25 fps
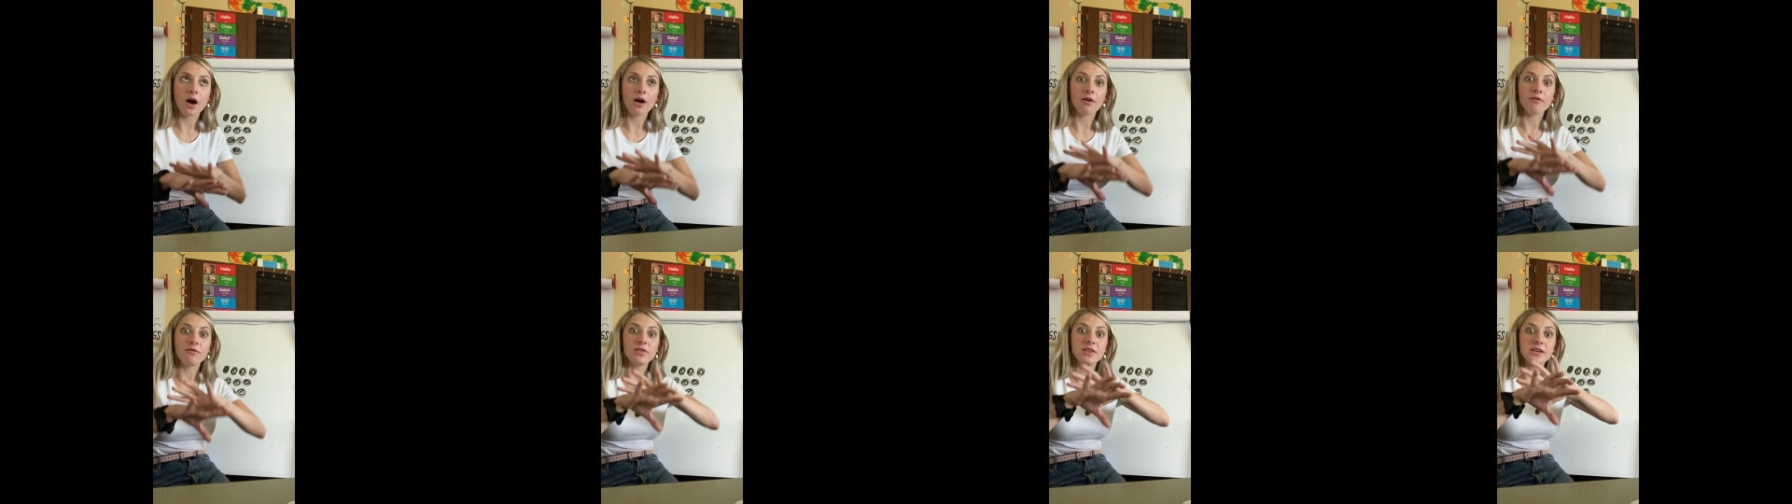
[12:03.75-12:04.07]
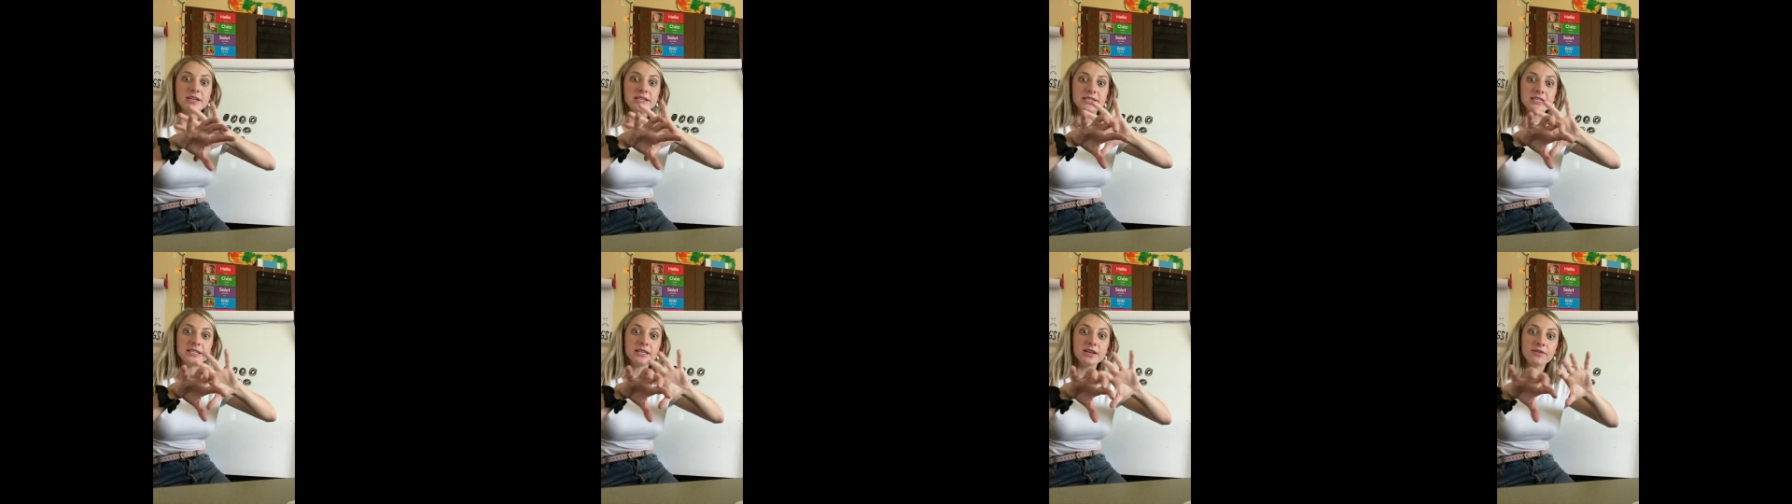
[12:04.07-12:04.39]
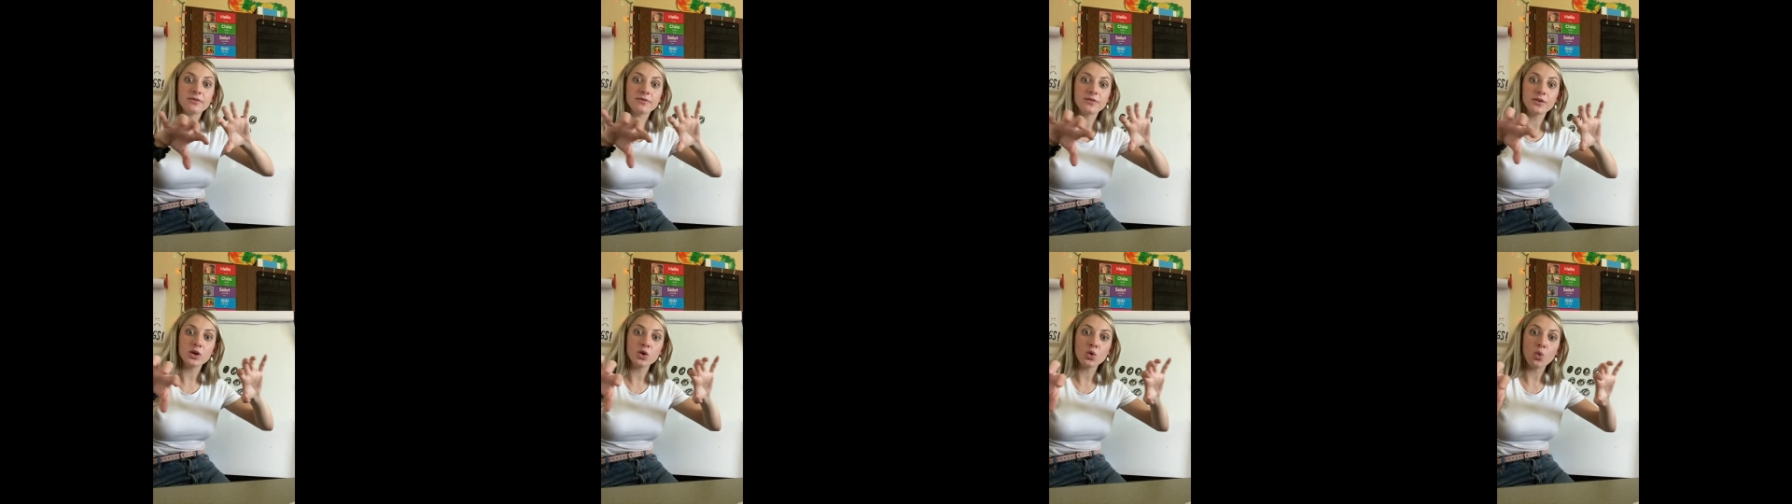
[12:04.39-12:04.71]
of the
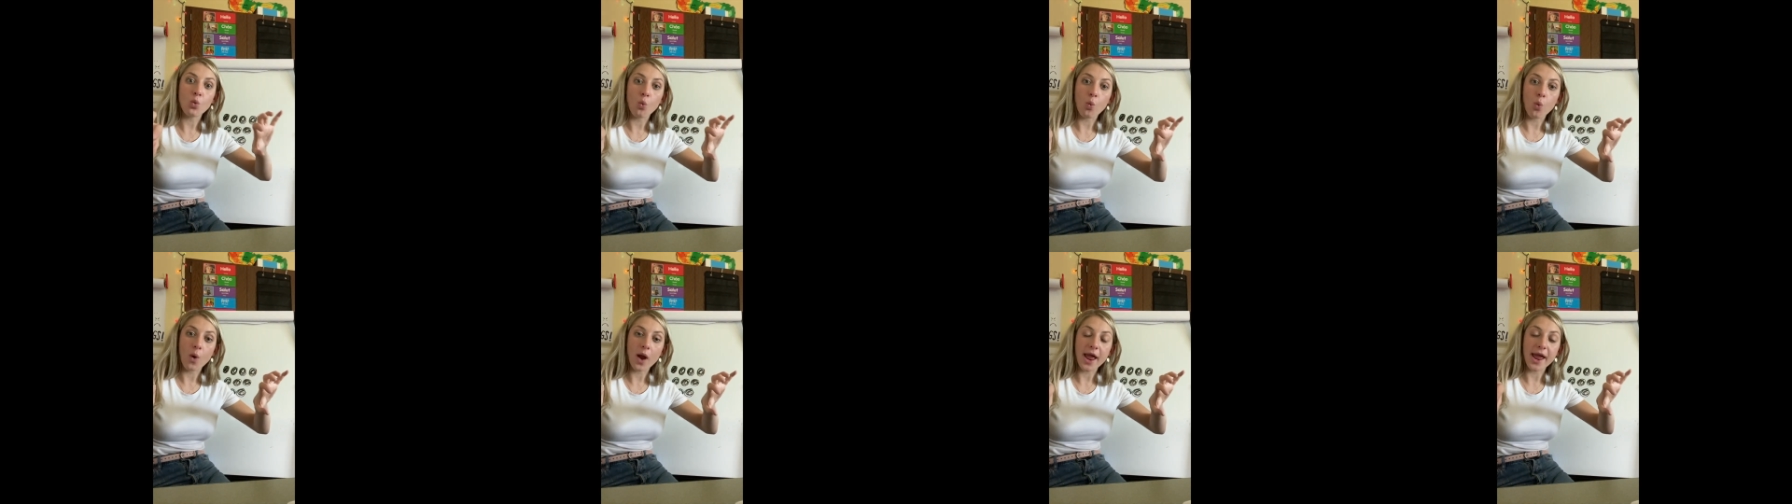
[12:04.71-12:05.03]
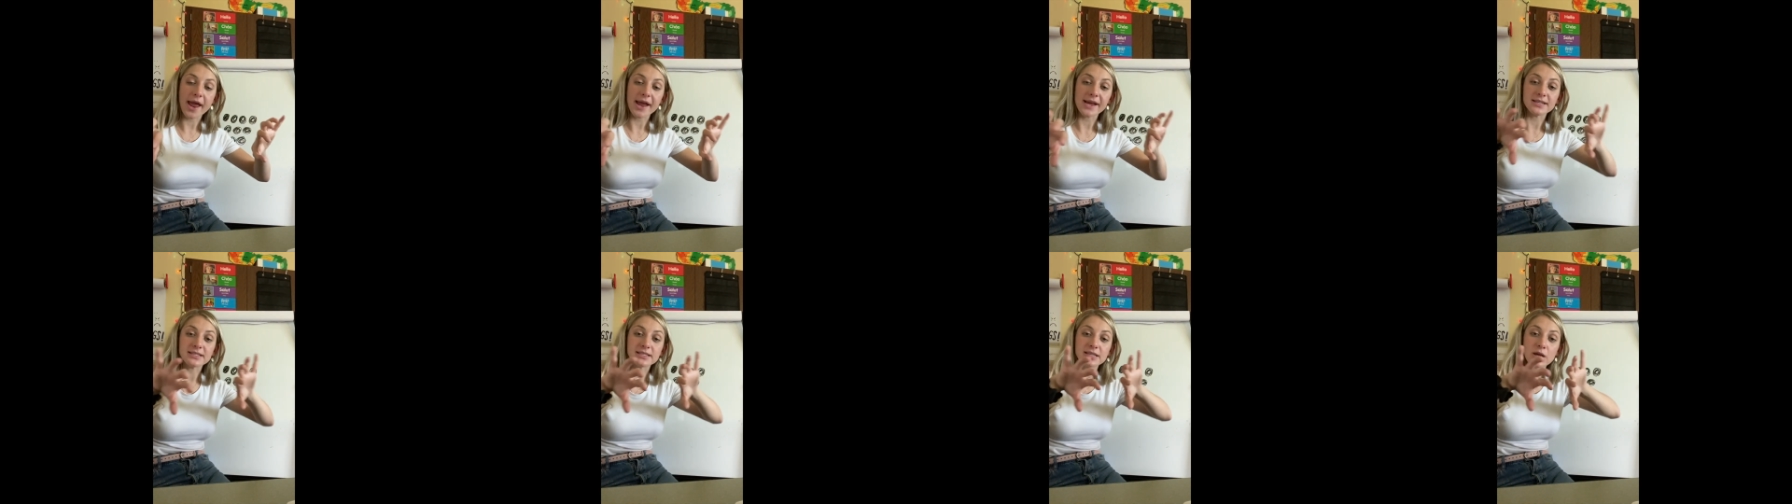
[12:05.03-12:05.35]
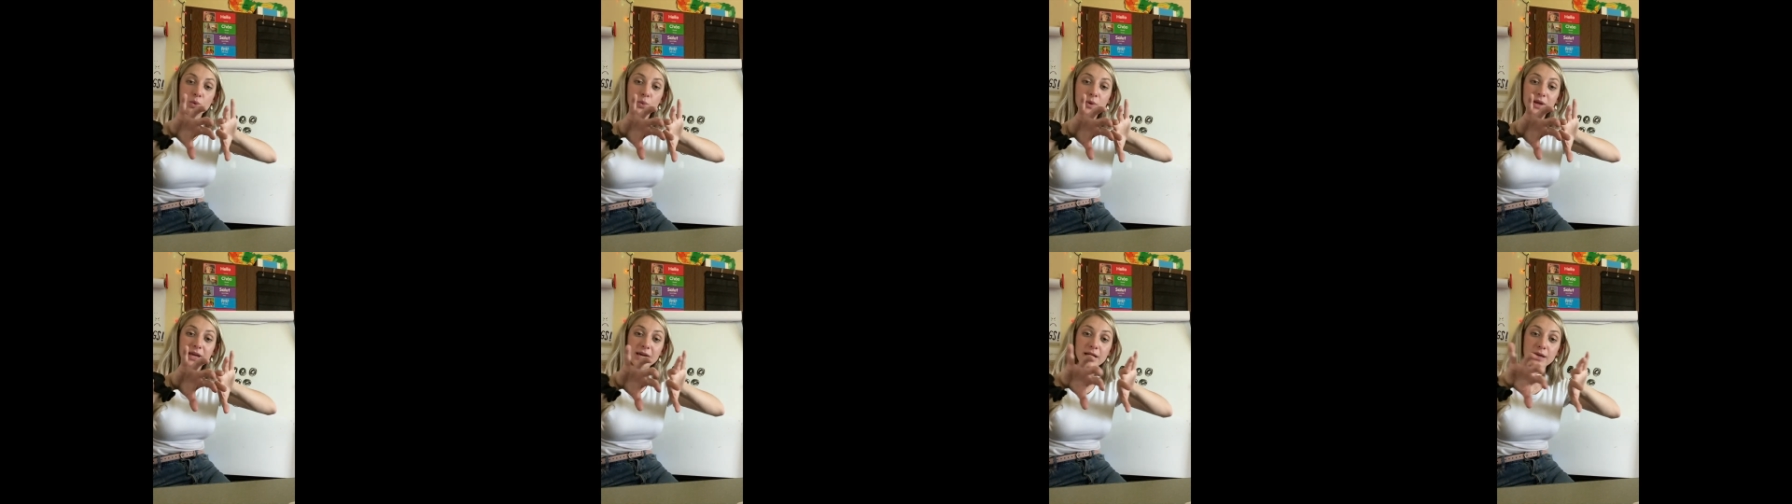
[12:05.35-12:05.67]
different ways
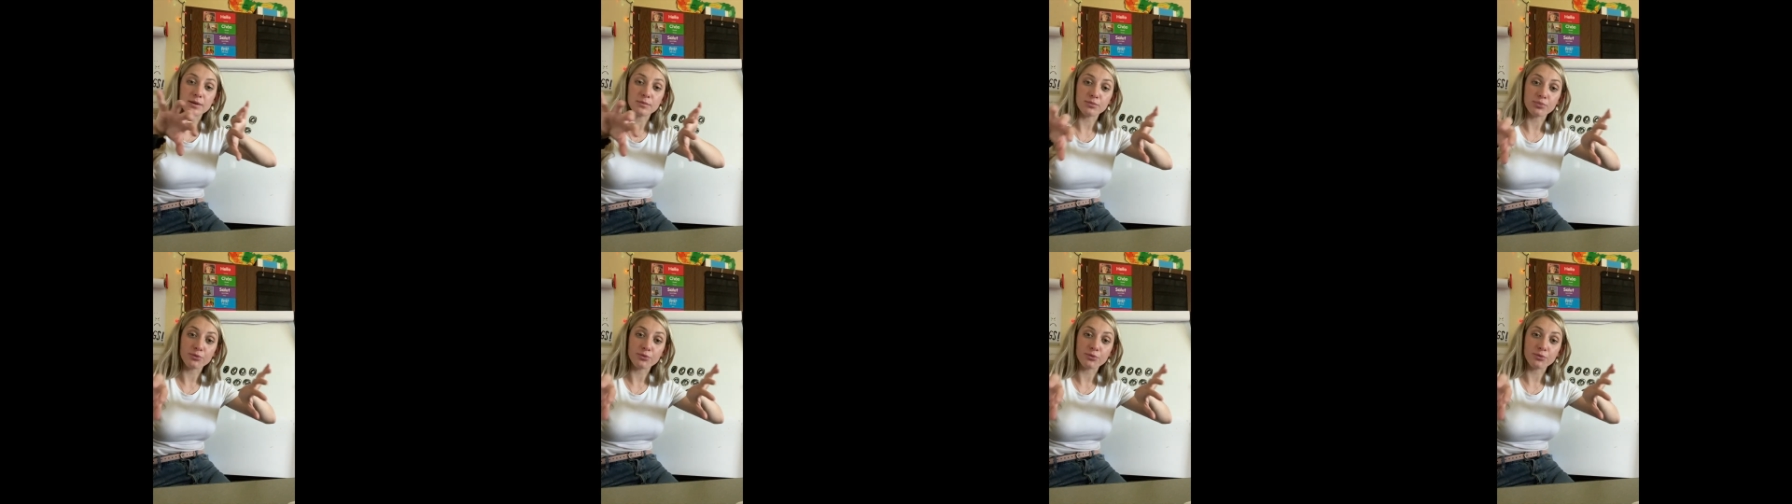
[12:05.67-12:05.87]
that we can